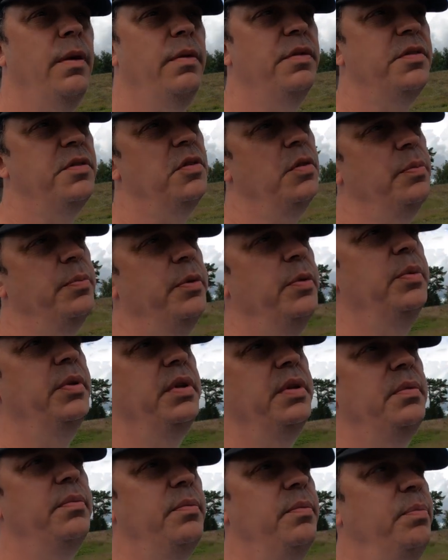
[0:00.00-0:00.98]
The soup
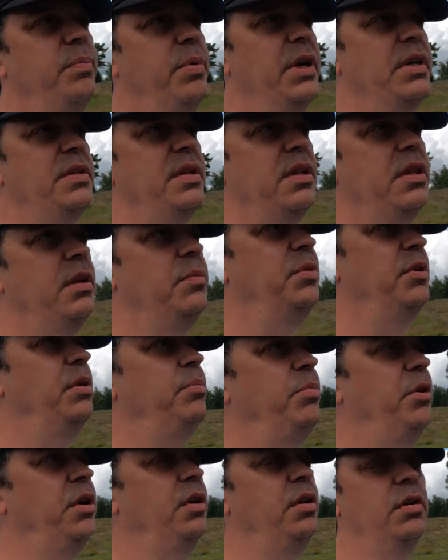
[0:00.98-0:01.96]
would basically
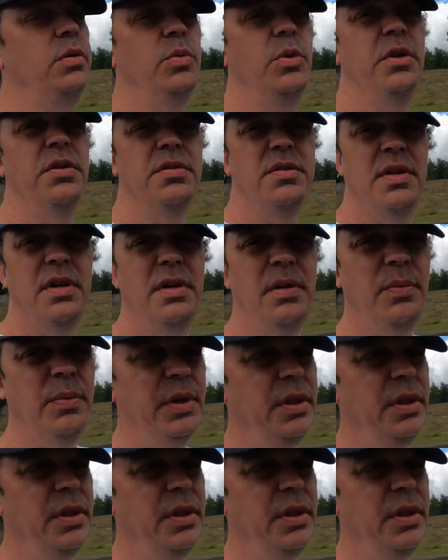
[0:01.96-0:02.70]
be boiled water